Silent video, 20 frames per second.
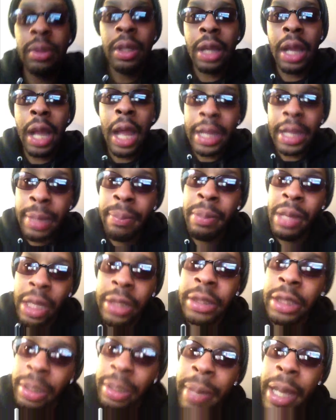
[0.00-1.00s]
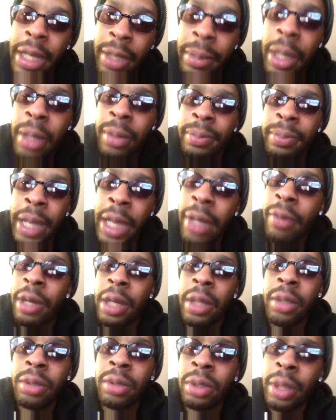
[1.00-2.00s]
I'll get Beyonce in the back of my
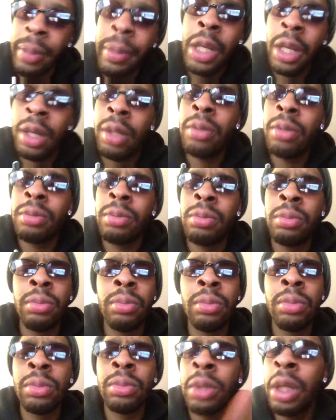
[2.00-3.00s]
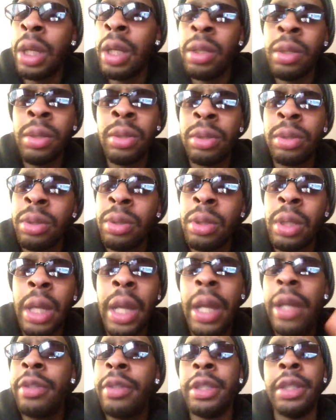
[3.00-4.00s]
background. Let me know. Huh? I
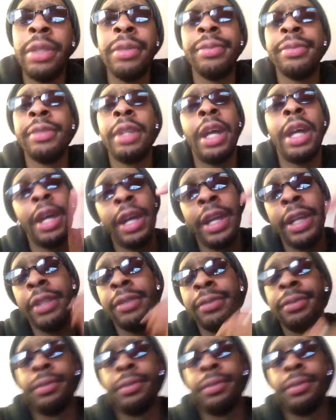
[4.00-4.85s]
don't know. All right.